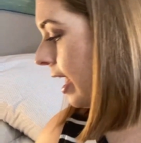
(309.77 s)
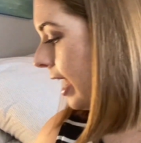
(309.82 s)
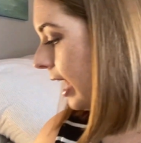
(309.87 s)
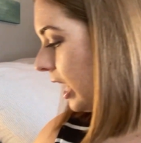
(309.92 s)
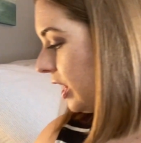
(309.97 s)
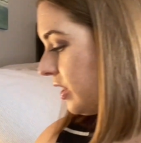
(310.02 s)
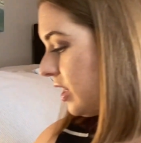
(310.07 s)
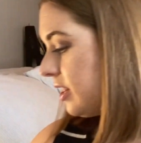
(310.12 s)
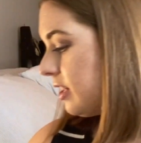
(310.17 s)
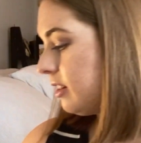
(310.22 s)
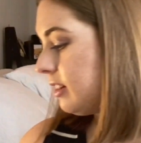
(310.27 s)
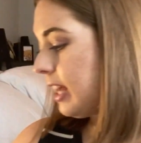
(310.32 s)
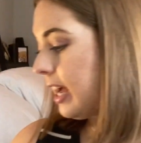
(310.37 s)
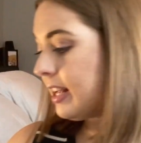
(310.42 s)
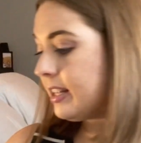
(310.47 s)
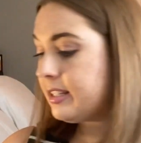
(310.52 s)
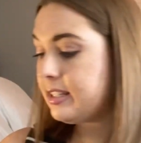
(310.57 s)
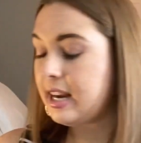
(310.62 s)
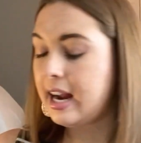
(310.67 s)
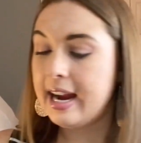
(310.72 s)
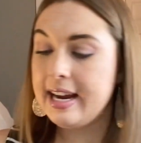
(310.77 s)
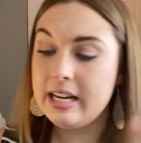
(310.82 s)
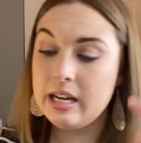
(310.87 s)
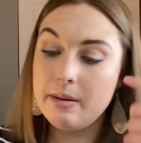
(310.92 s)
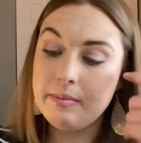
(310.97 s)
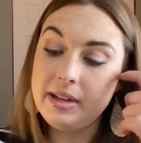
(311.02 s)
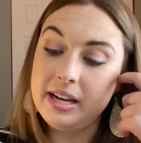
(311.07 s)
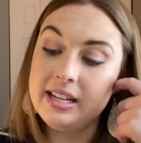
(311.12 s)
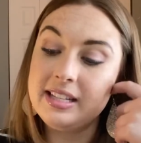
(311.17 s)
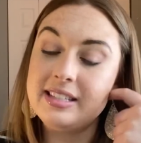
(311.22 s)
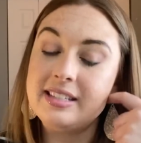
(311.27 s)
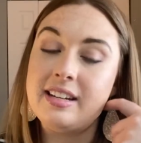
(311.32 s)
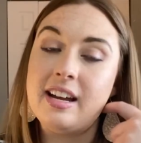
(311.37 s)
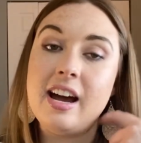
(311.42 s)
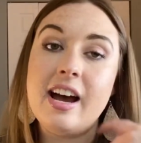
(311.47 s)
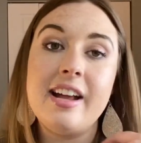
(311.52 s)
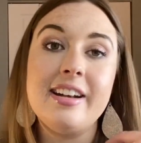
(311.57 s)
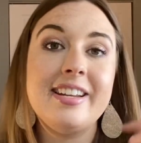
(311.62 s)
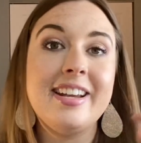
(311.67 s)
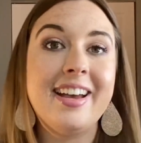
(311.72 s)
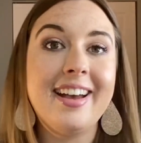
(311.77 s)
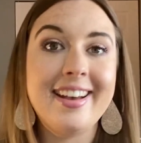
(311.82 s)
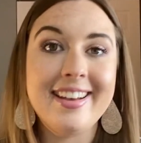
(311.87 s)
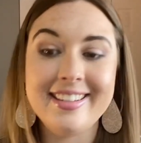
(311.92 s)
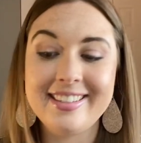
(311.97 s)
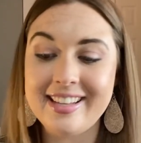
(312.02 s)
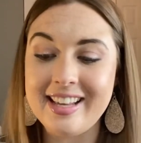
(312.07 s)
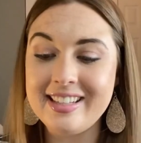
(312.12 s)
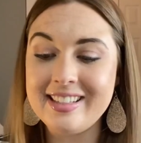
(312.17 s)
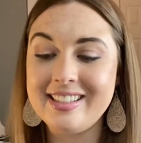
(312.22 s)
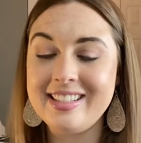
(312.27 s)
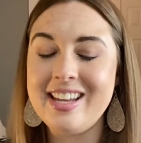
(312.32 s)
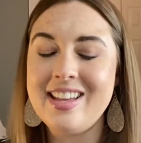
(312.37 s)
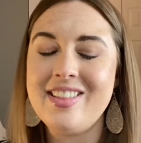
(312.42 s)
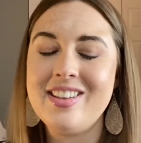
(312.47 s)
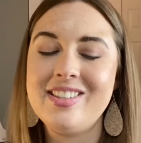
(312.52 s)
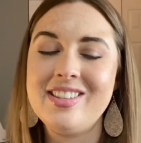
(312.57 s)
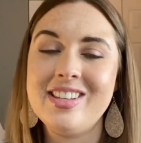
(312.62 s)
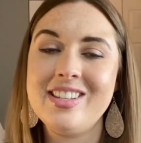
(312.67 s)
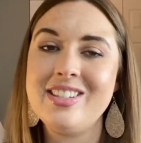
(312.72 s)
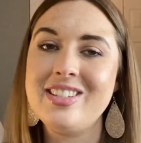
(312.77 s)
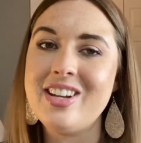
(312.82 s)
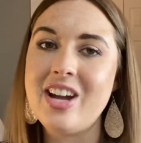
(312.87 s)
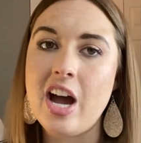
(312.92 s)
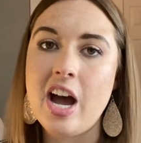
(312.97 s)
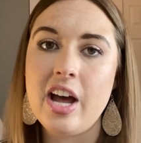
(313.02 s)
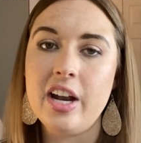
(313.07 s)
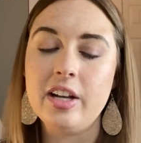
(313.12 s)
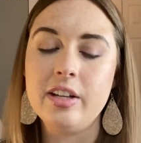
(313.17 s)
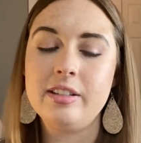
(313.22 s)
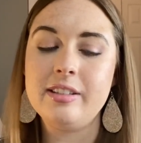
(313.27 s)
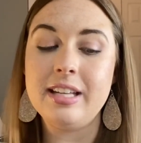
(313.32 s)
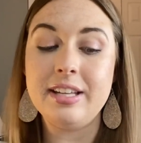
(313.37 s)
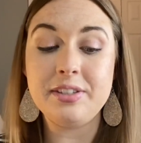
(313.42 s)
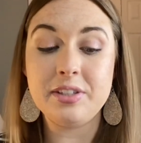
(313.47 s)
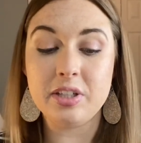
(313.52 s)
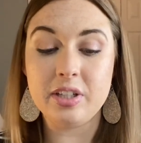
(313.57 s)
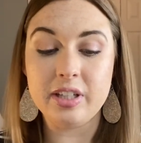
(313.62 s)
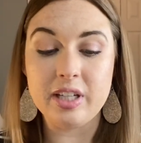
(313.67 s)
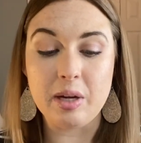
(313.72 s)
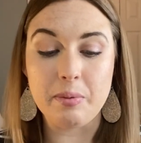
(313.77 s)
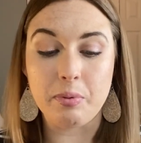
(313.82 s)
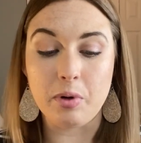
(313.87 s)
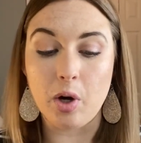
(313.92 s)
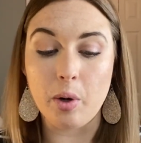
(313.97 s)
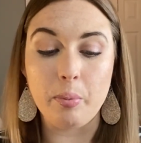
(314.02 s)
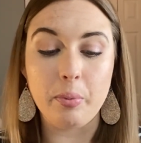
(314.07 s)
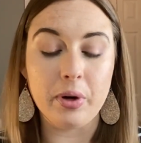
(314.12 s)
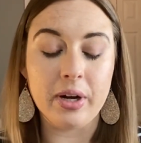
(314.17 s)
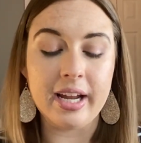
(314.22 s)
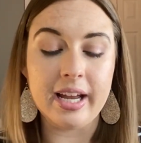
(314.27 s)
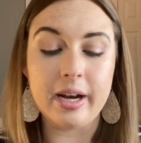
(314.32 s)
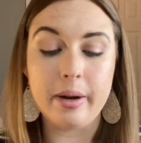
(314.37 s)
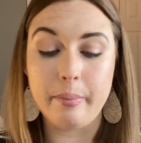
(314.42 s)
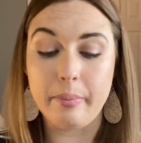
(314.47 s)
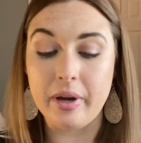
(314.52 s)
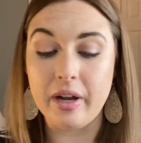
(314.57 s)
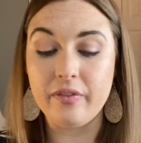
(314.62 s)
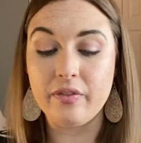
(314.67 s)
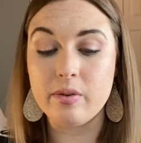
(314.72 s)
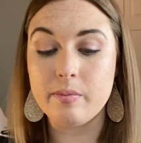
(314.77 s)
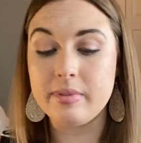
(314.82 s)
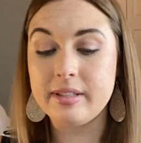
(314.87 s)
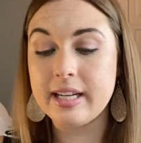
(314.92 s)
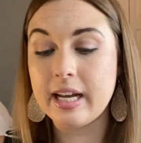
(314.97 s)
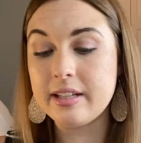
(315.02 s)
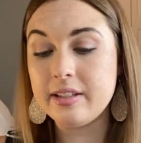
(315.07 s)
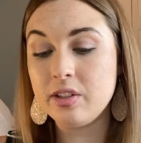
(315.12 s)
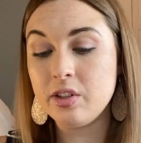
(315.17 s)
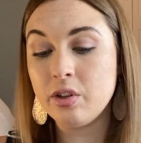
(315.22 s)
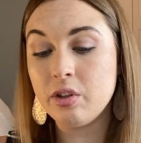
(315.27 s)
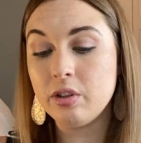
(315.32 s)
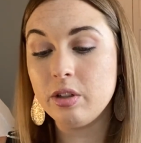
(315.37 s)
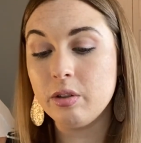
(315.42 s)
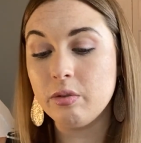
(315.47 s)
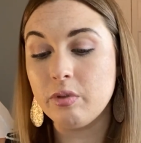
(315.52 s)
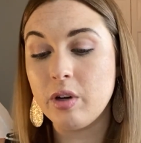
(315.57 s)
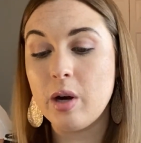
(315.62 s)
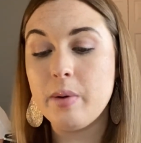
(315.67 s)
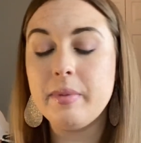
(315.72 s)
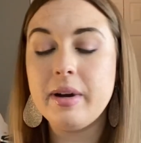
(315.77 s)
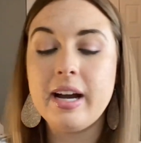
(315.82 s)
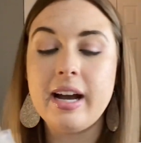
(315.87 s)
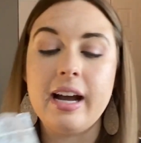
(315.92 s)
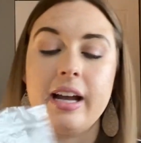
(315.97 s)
And then the last item that is not Scentsy, this is not seasonally appropriate, but from Sassy Girl Aroma,